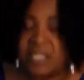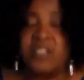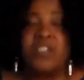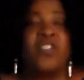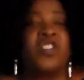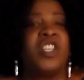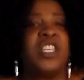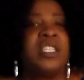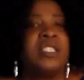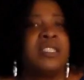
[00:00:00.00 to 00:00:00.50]

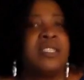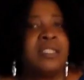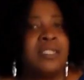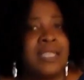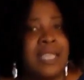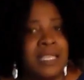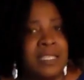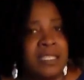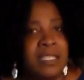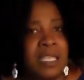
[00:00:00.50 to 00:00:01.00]
So she
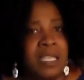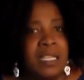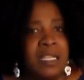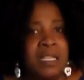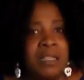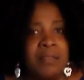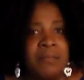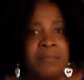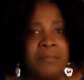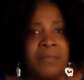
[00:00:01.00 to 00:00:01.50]
sits
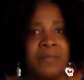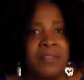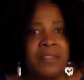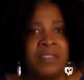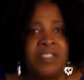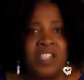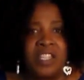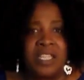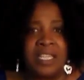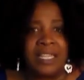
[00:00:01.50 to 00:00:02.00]
and
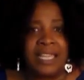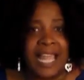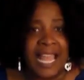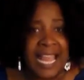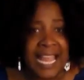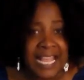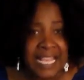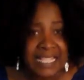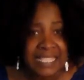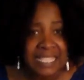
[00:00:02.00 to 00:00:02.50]
she
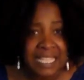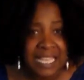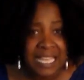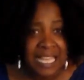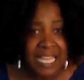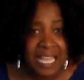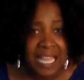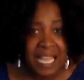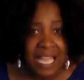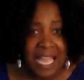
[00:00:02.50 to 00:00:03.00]
lays
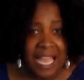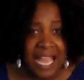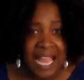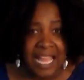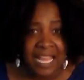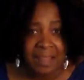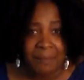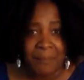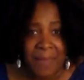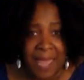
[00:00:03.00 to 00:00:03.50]

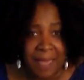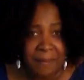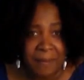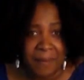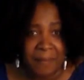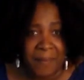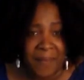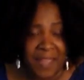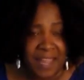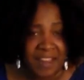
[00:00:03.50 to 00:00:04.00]
in
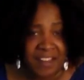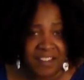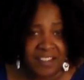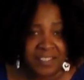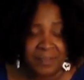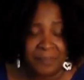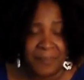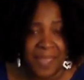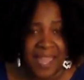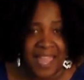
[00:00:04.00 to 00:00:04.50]
Baby
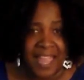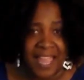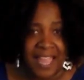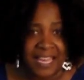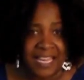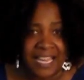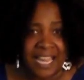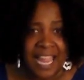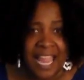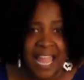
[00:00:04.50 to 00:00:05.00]
Bear's
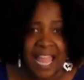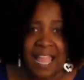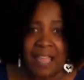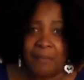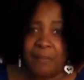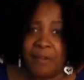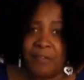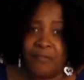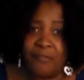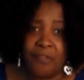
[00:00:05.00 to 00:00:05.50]
bed.
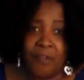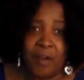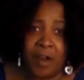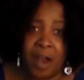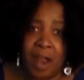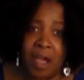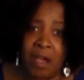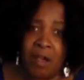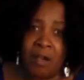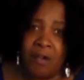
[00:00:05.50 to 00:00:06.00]
And
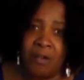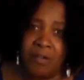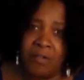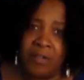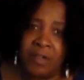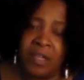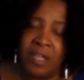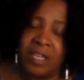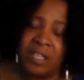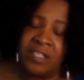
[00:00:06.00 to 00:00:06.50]
before
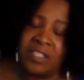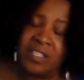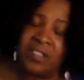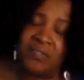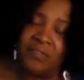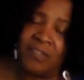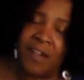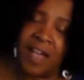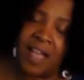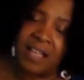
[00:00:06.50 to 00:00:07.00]
long,
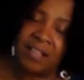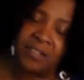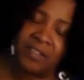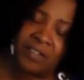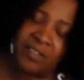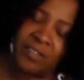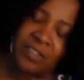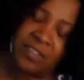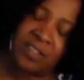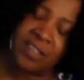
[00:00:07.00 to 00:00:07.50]
she finds
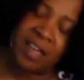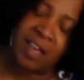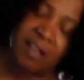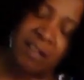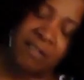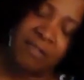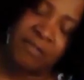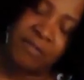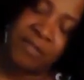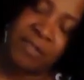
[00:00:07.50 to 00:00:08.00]

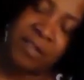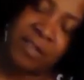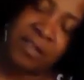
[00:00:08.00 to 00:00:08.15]
herself